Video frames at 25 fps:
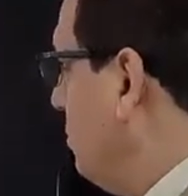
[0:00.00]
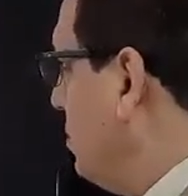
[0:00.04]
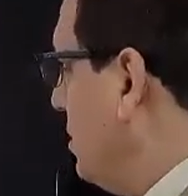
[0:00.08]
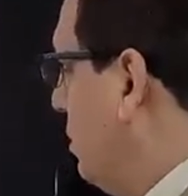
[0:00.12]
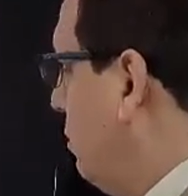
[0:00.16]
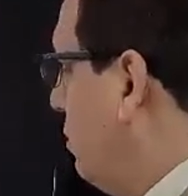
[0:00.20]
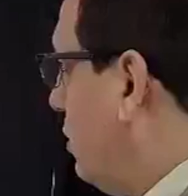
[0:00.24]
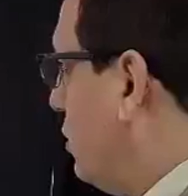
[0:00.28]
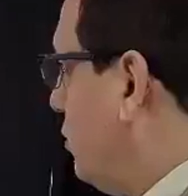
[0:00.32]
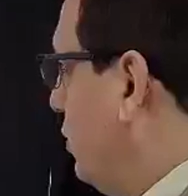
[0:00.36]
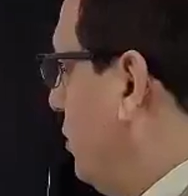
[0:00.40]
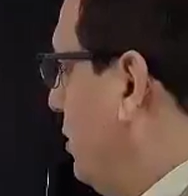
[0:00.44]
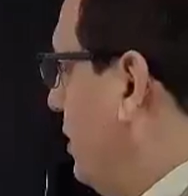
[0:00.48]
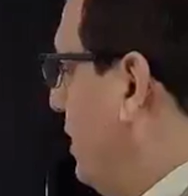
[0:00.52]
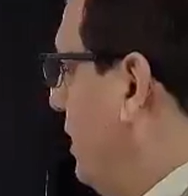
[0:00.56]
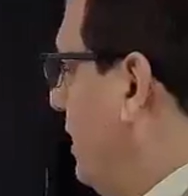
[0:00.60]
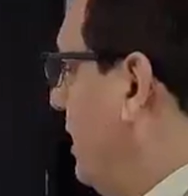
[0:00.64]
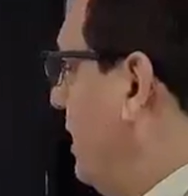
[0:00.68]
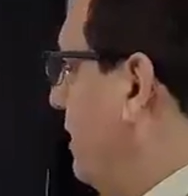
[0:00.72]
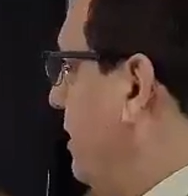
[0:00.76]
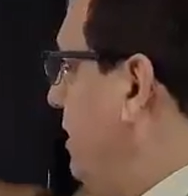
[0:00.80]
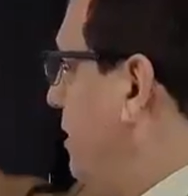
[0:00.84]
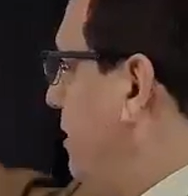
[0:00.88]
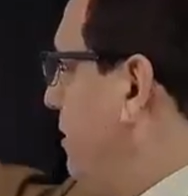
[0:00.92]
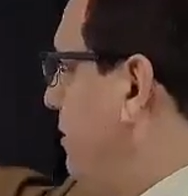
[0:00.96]
Put aortic in
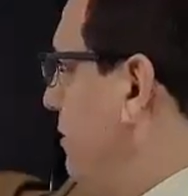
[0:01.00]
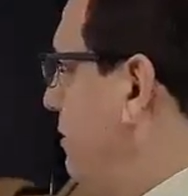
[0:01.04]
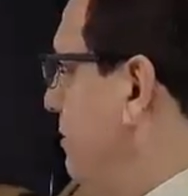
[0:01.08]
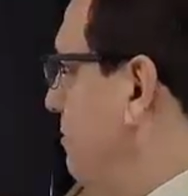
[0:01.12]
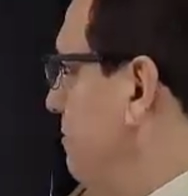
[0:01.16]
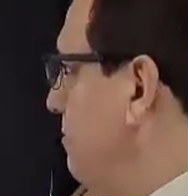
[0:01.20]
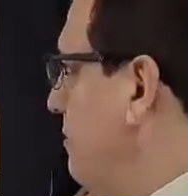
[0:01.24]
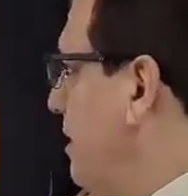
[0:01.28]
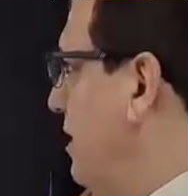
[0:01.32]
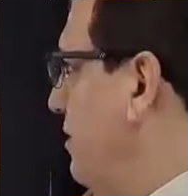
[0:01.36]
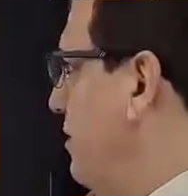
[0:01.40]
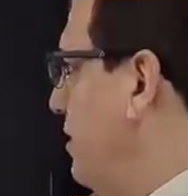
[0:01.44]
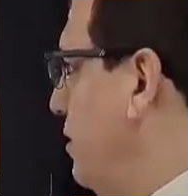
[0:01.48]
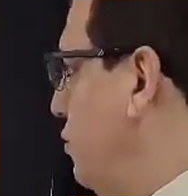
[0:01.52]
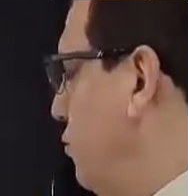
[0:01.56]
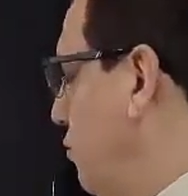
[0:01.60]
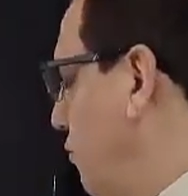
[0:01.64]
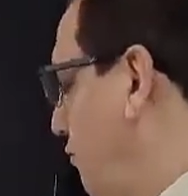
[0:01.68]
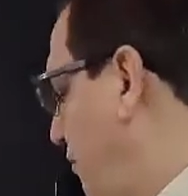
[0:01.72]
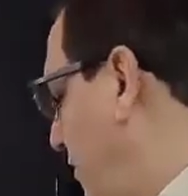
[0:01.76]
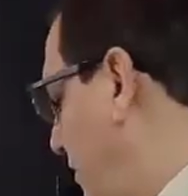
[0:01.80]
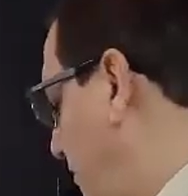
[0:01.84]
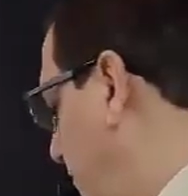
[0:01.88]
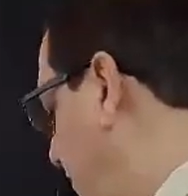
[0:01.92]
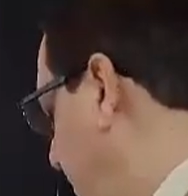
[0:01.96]
iliac here, and then
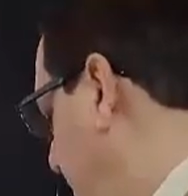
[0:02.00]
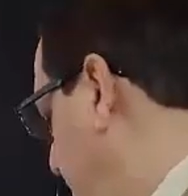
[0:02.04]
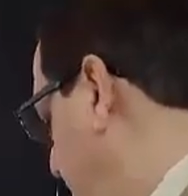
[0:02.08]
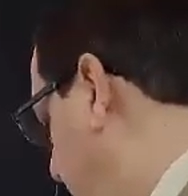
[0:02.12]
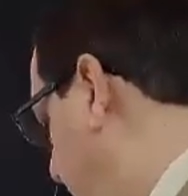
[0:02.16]
do fen